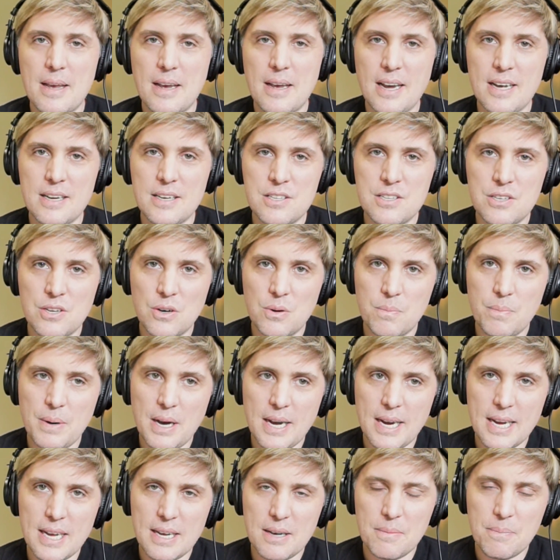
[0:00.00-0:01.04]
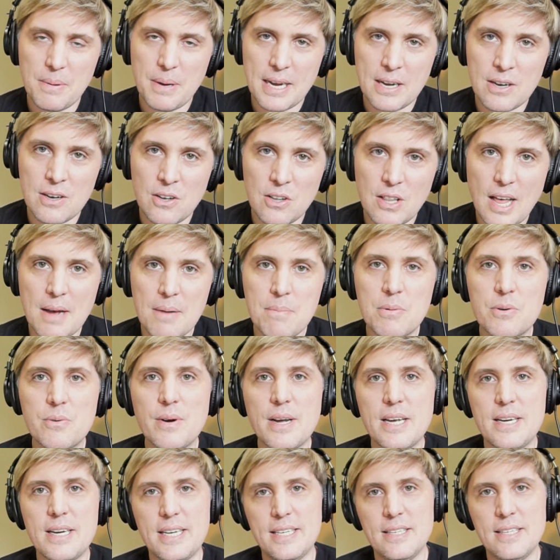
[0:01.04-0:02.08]
And so by
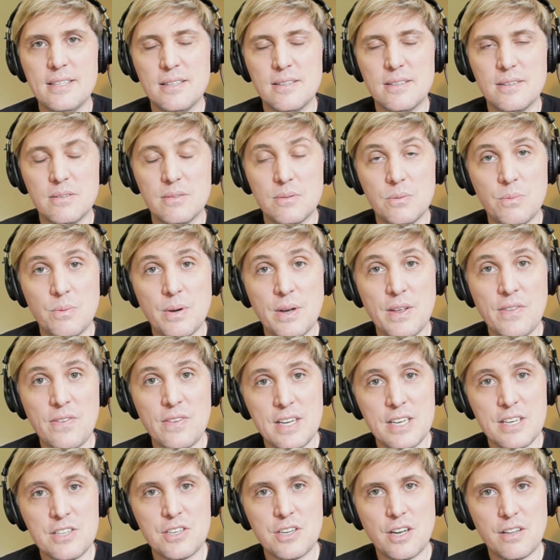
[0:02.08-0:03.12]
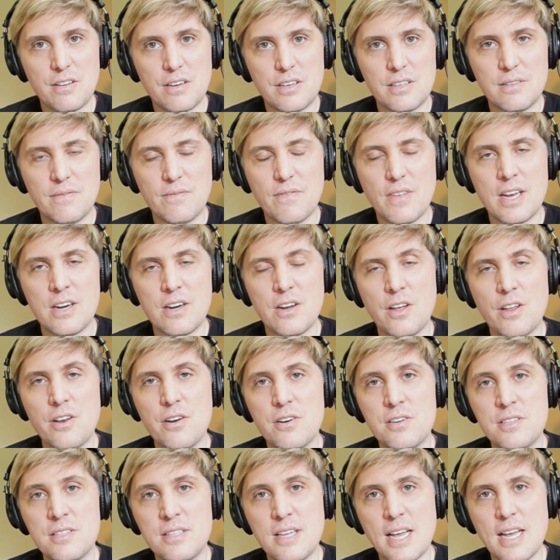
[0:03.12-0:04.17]
collaborating with each other and
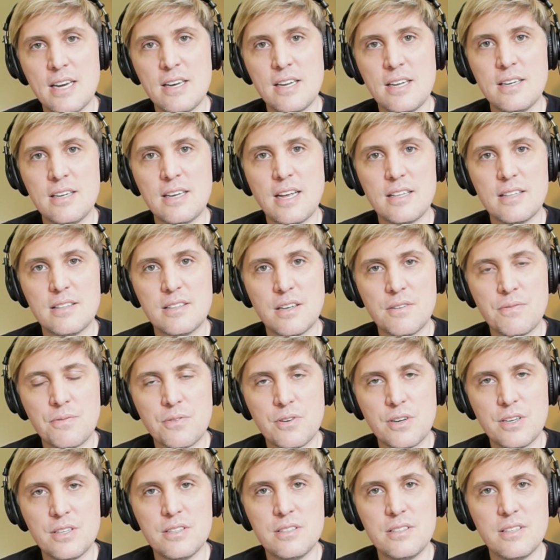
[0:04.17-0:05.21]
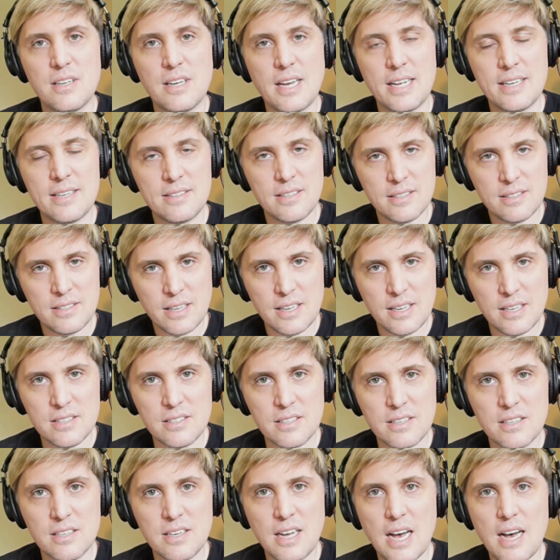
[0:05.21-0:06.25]
understanding that different entities
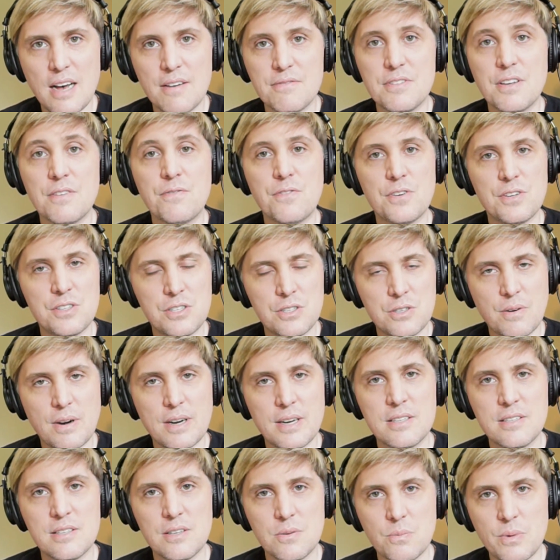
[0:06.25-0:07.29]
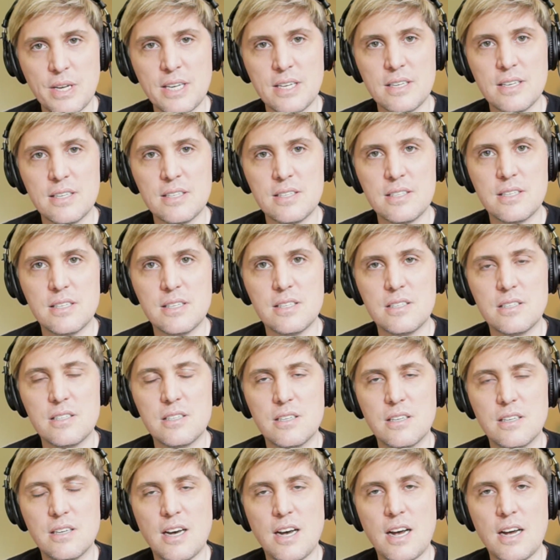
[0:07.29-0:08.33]
can have different strengths and weaknesses,
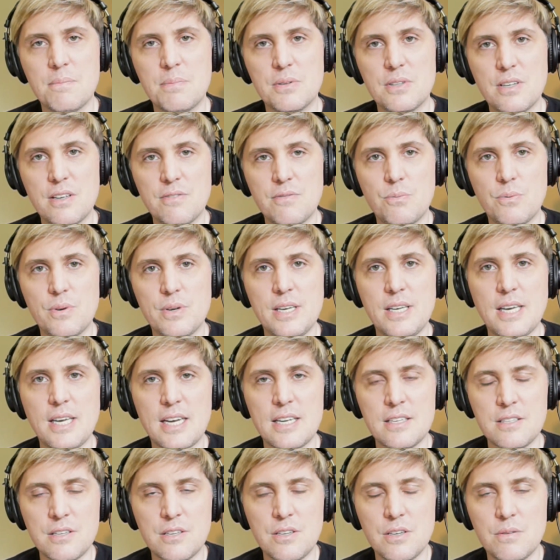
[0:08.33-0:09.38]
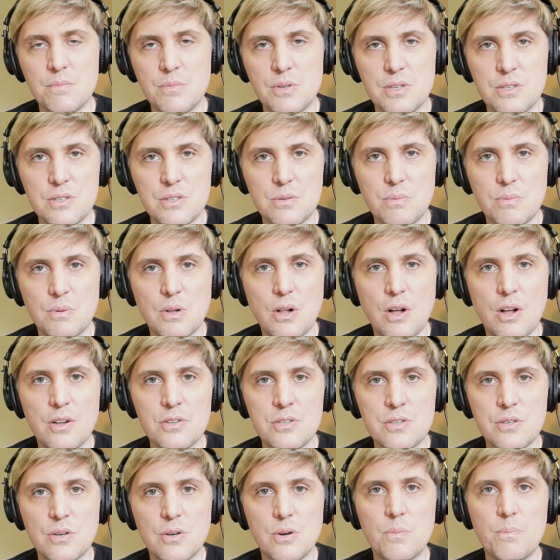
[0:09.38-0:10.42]
I believe we as humans will
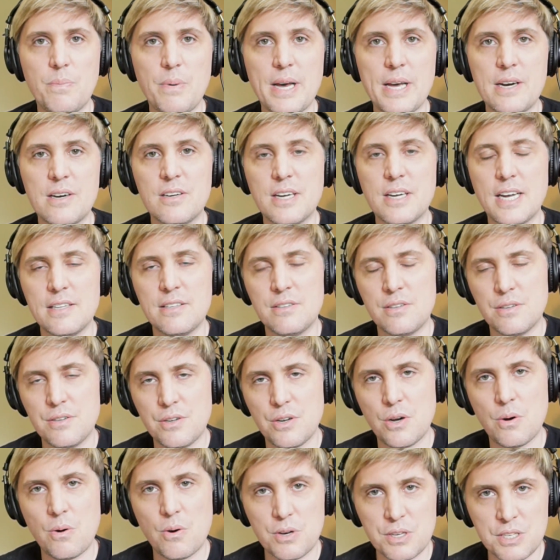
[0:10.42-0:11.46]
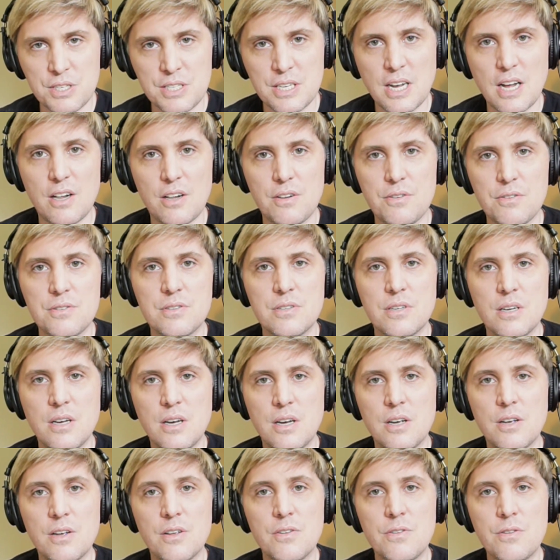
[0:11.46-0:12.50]
also better get to know ourselves
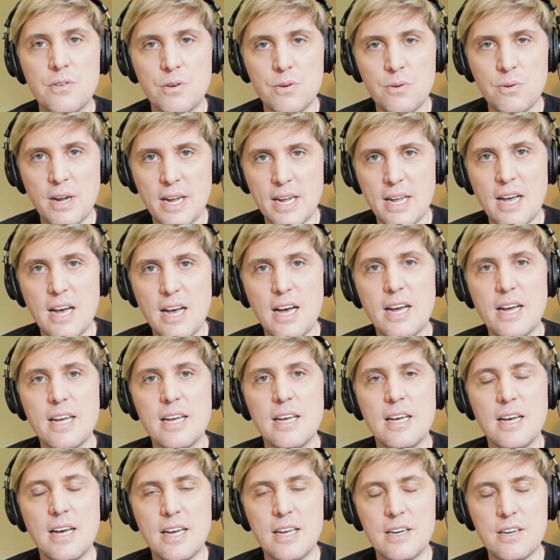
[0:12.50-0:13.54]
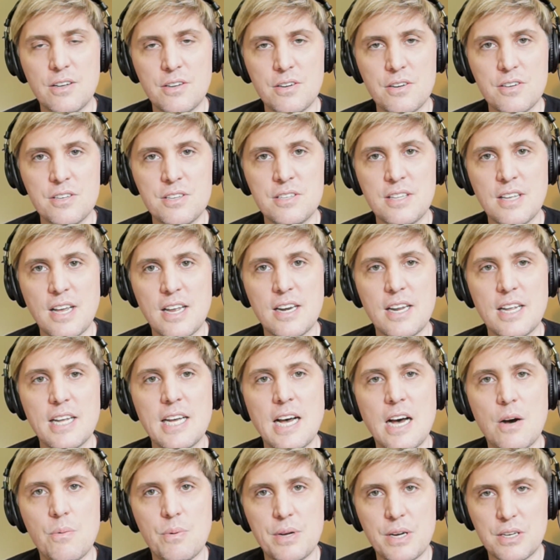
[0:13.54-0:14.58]
through AI and understanding
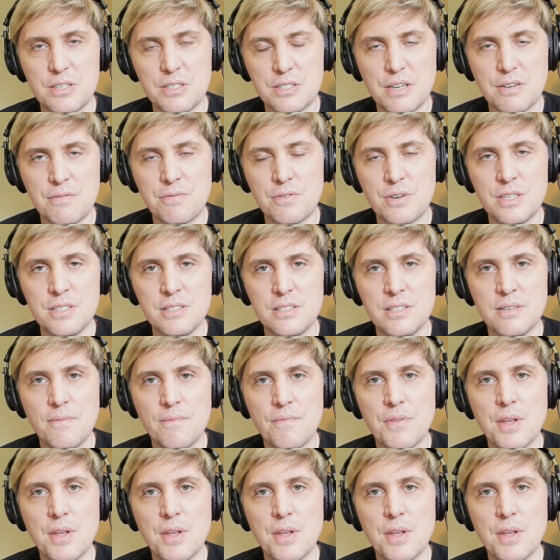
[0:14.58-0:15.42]
how we are different.